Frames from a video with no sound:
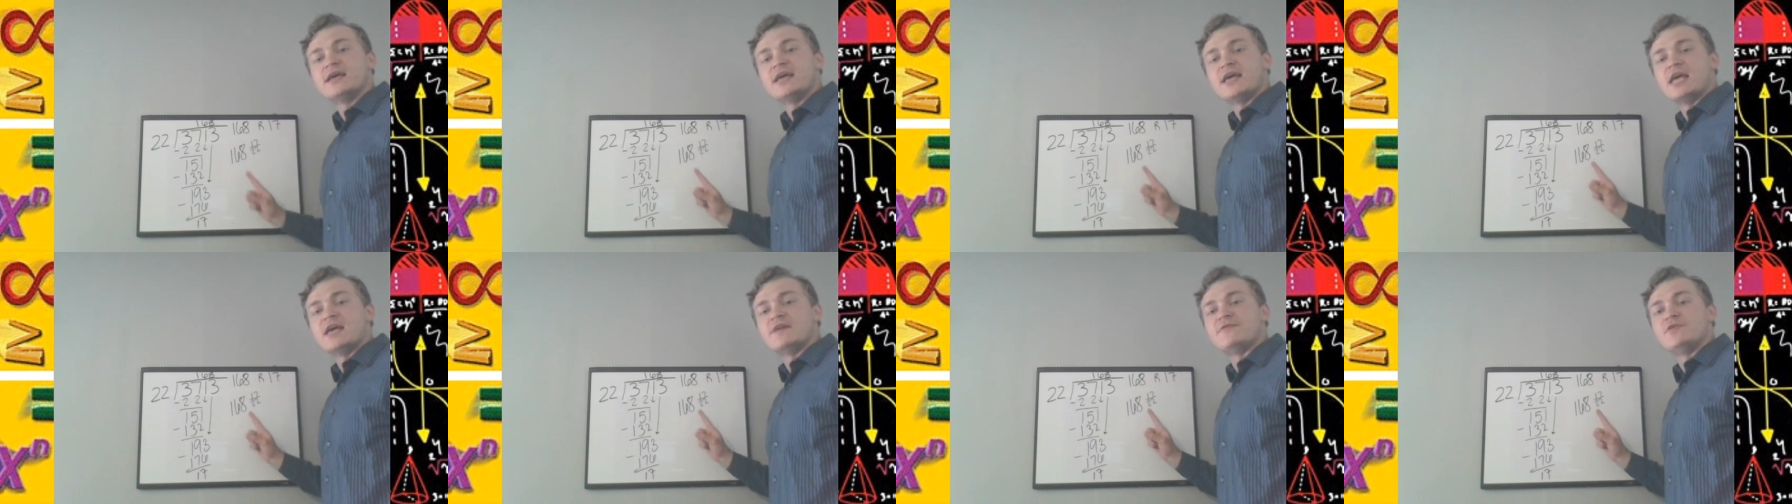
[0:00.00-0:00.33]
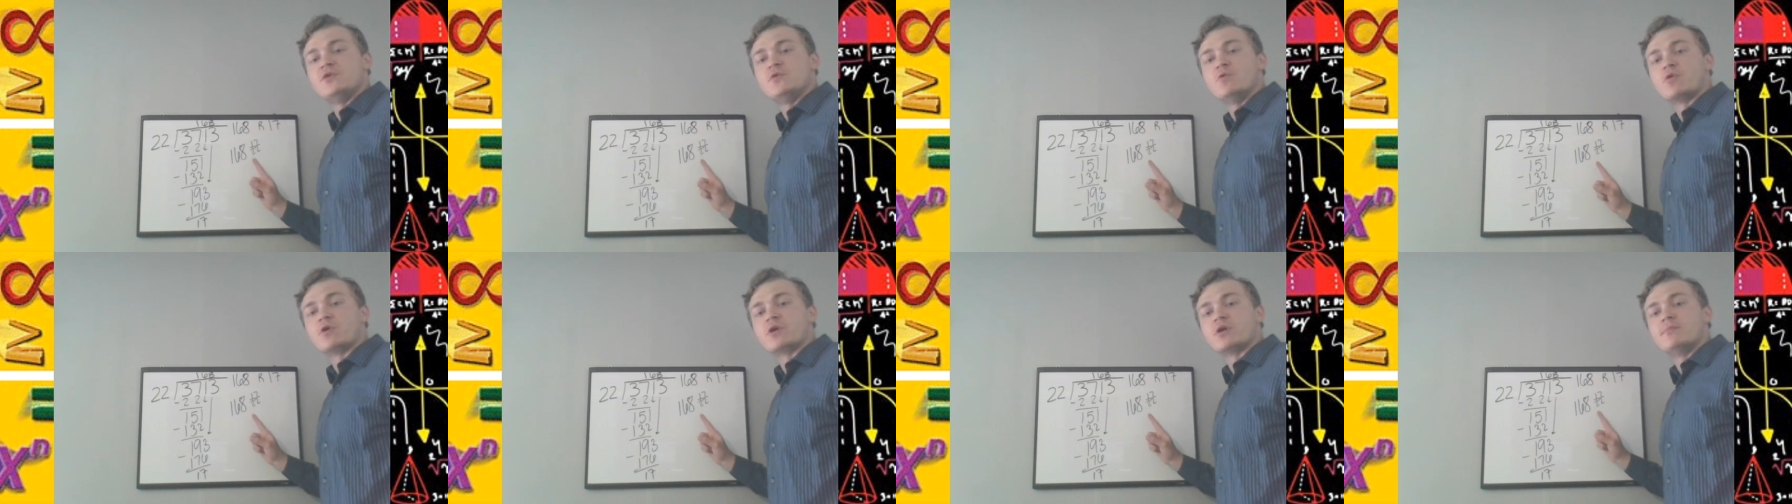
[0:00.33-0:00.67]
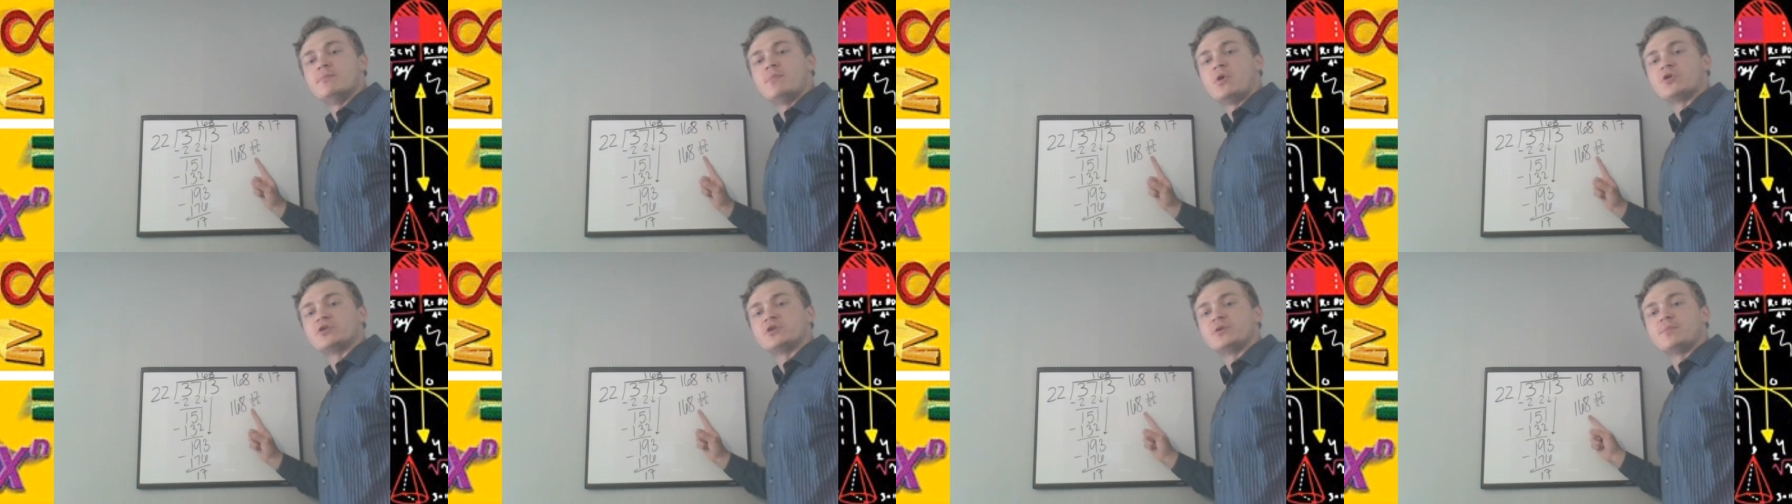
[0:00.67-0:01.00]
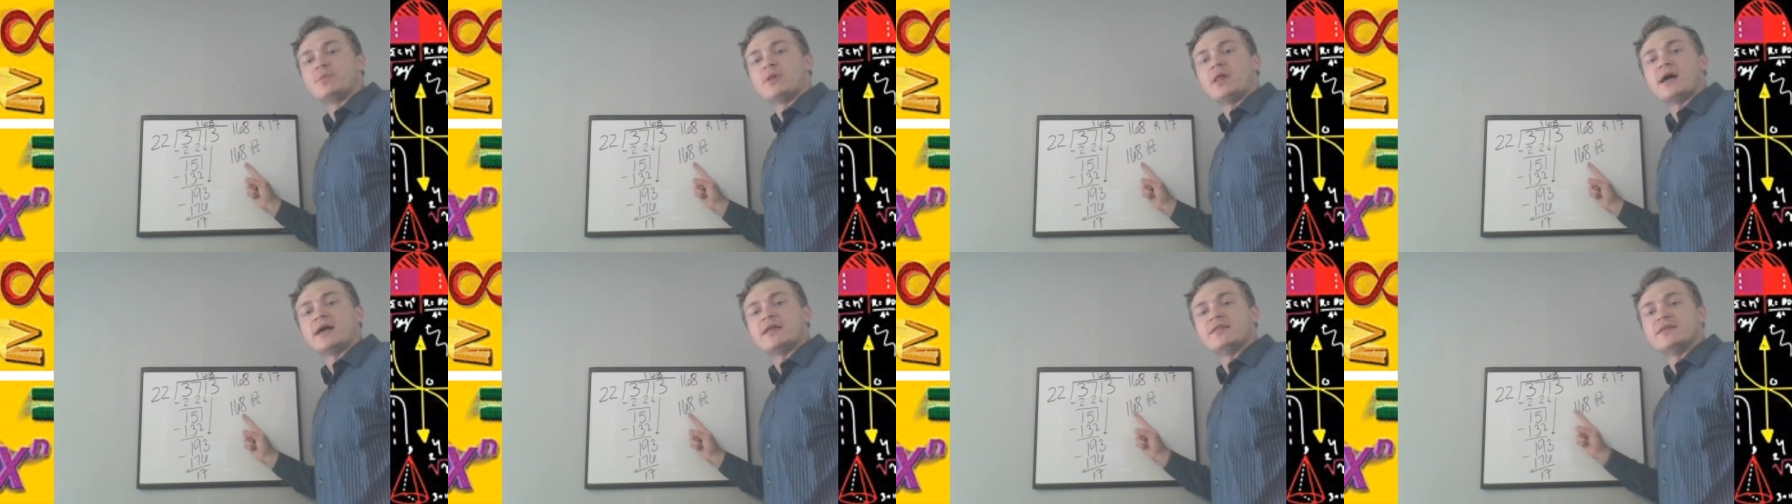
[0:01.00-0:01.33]
if you were to
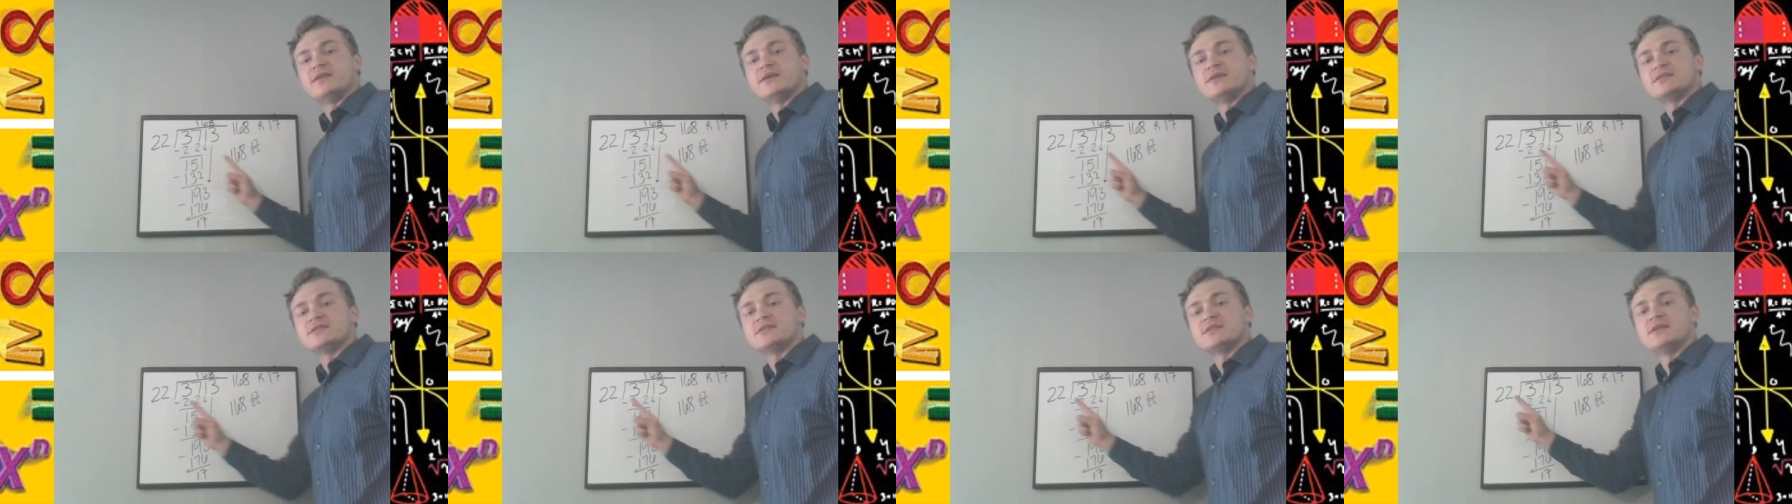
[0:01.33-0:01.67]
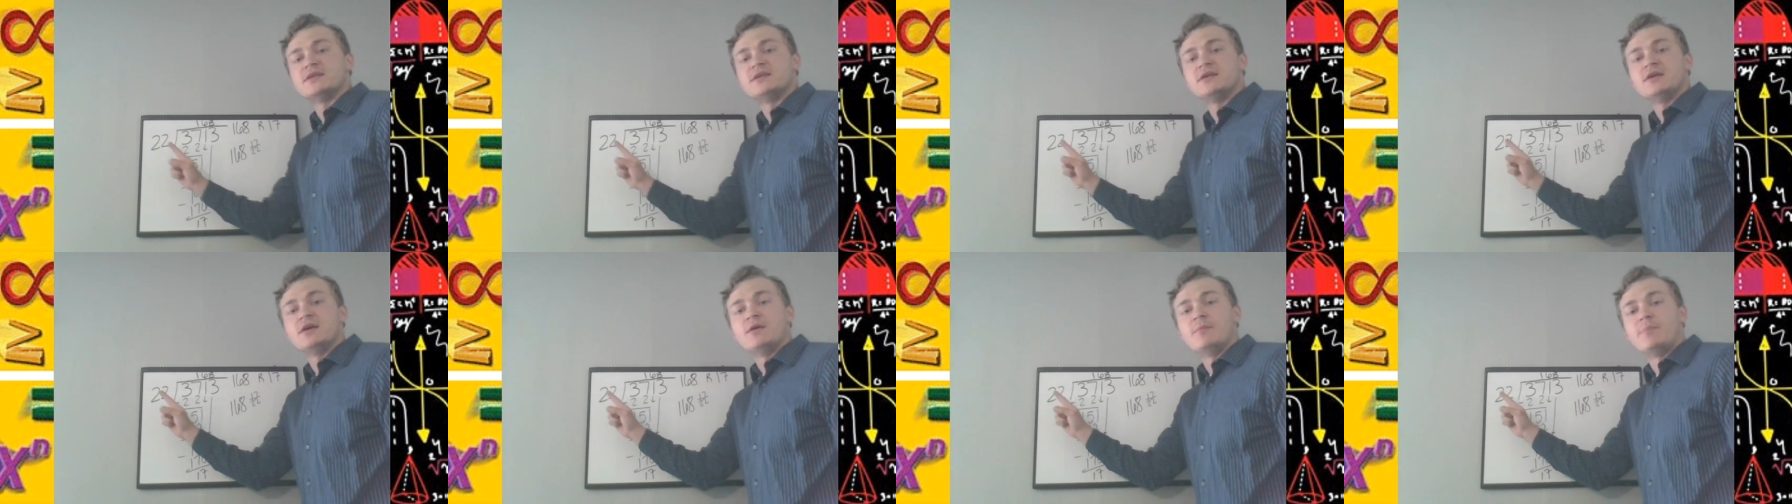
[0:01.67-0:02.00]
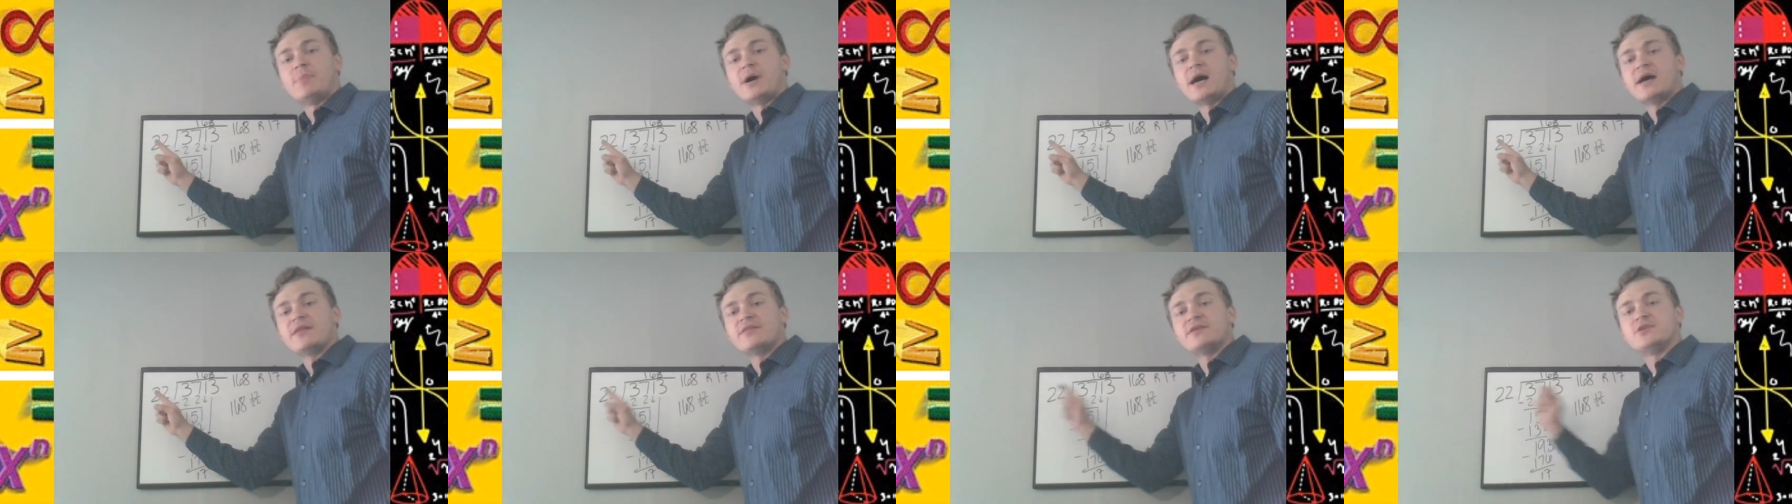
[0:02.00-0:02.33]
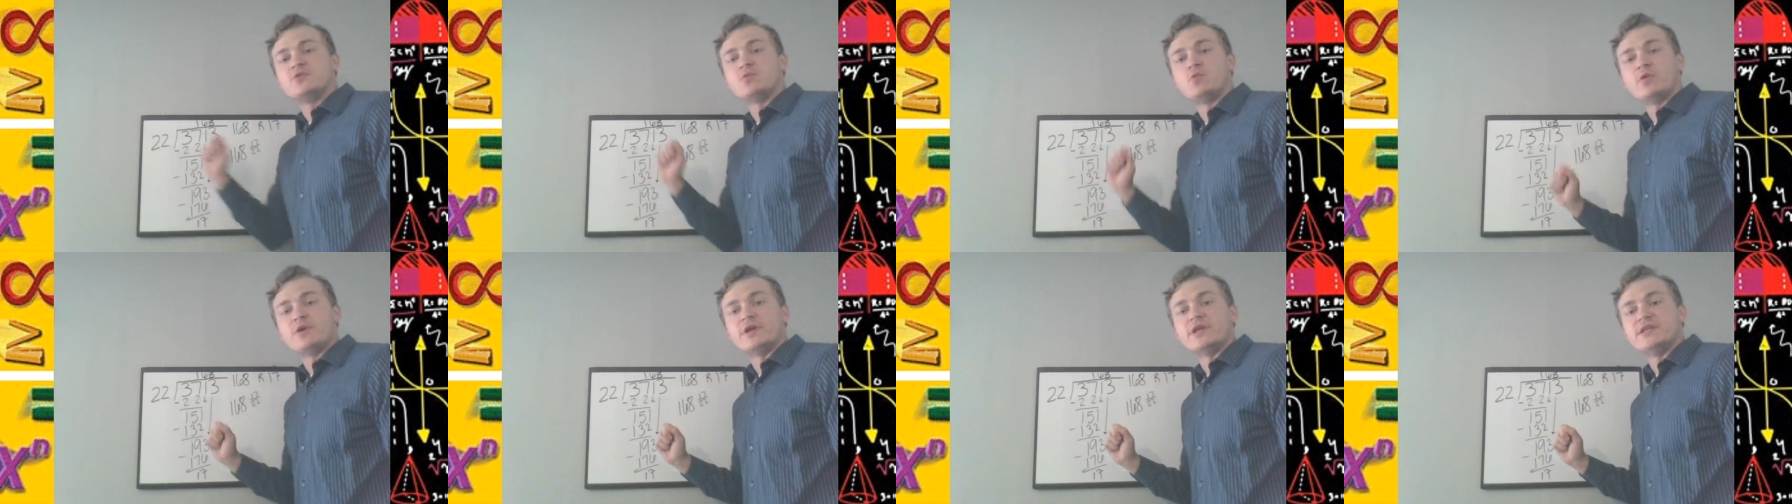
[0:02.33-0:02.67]
multiply this by the
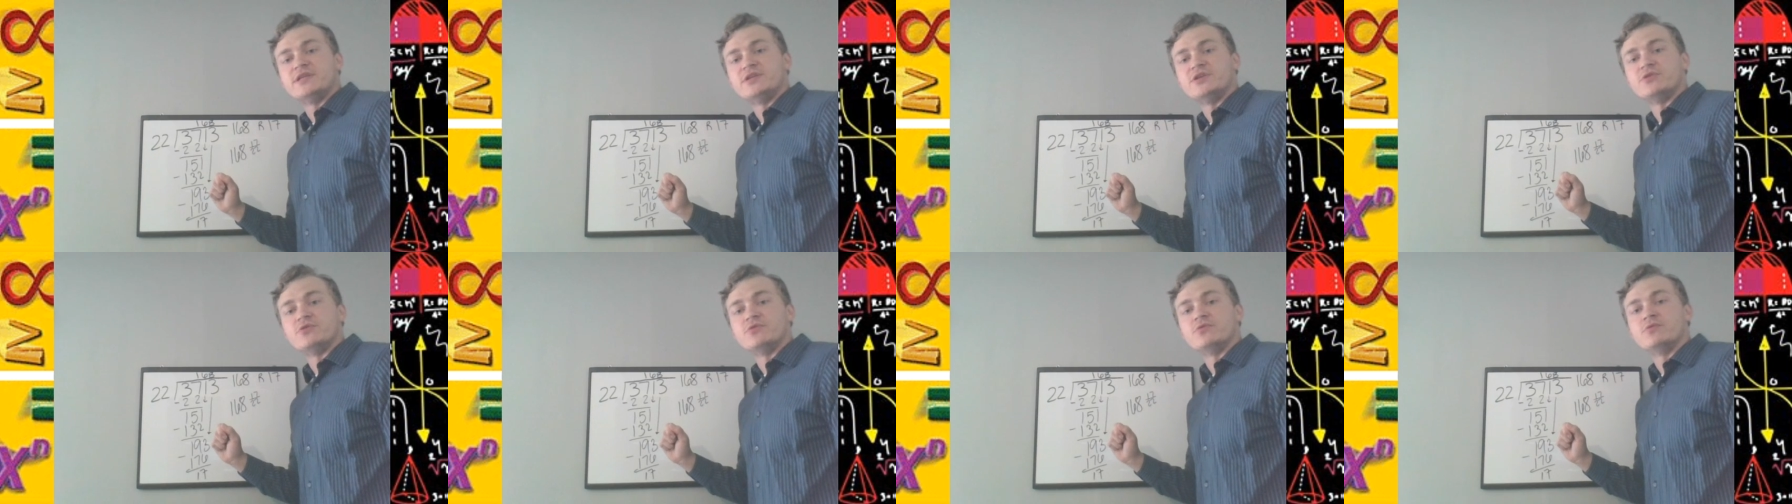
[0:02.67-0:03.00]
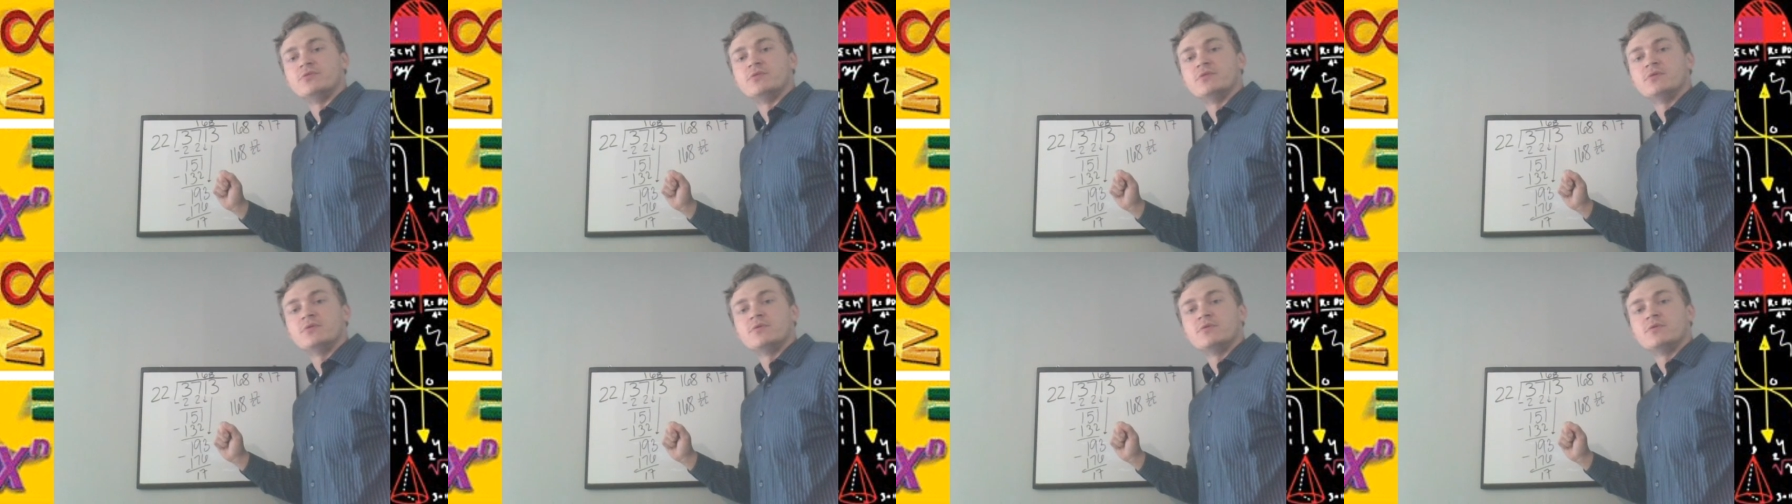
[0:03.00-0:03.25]
22,